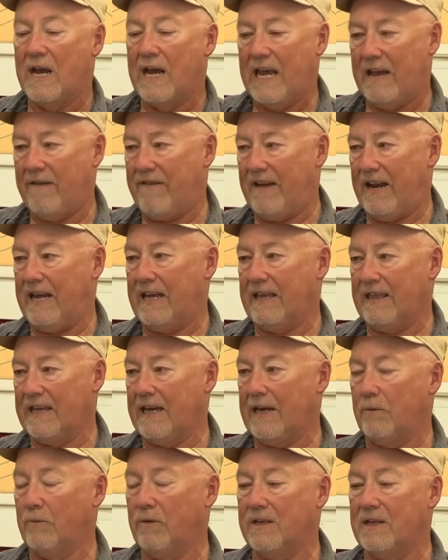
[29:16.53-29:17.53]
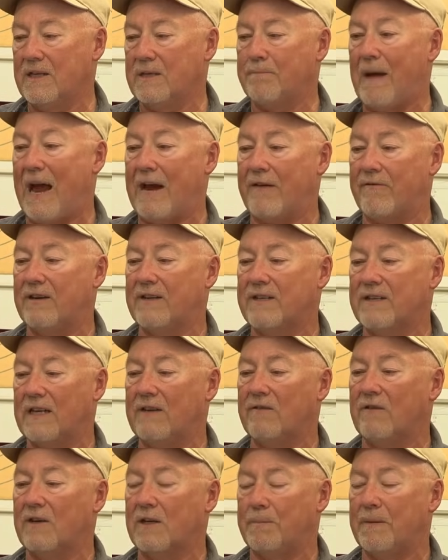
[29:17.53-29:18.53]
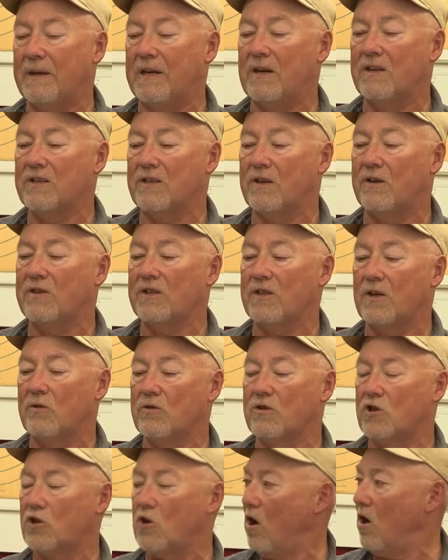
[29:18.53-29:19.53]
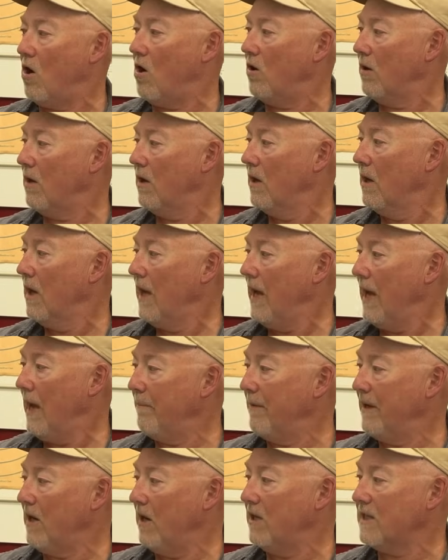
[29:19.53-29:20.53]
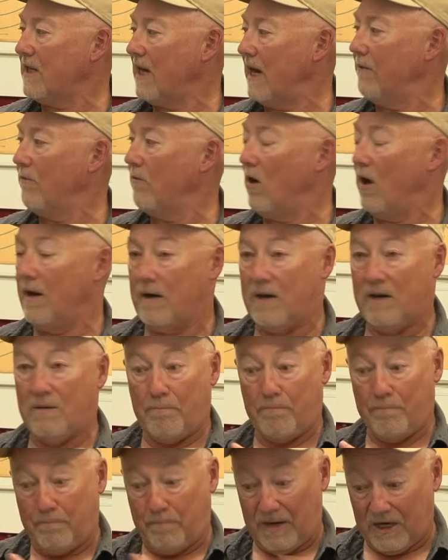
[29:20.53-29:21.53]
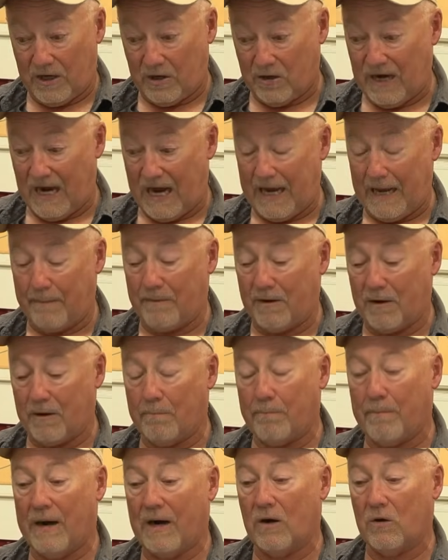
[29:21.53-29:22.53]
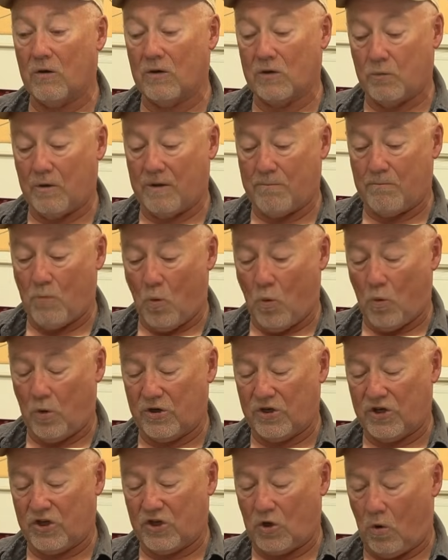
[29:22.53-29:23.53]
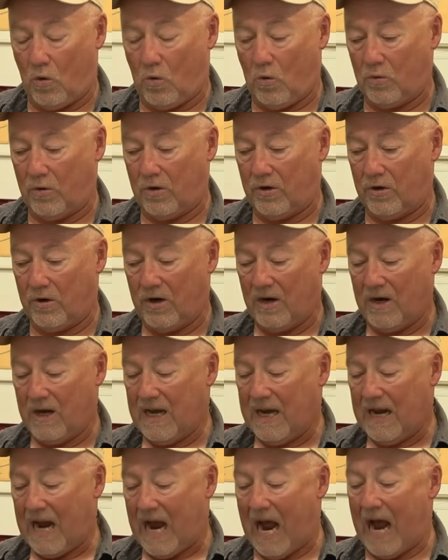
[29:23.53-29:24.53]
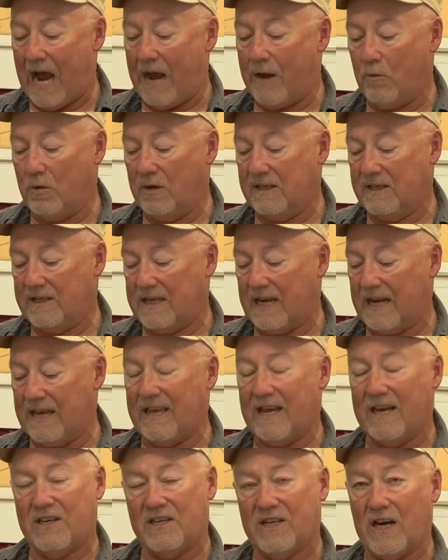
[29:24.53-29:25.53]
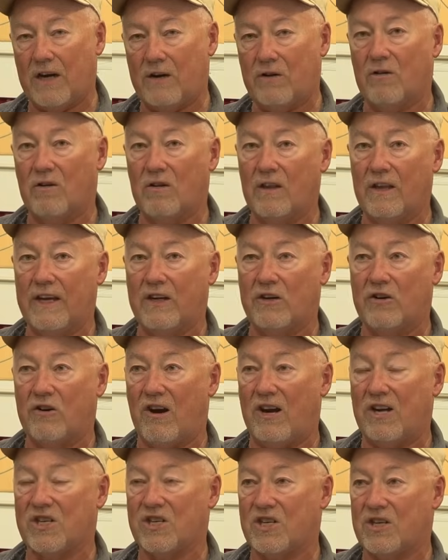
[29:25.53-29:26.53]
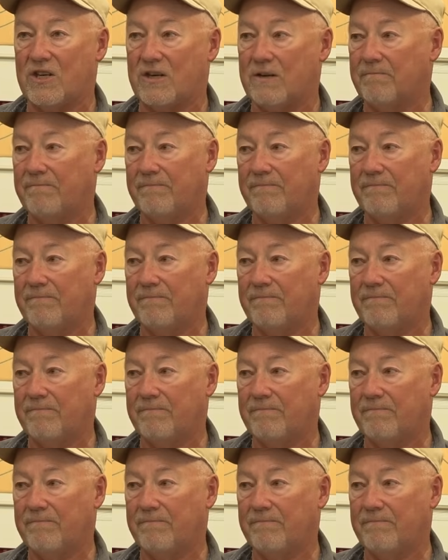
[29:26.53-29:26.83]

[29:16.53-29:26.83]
If anything, with these bat receivers, because they're so strong, and because I run bigger diameter barrels with more shoulder, I would say they generally crush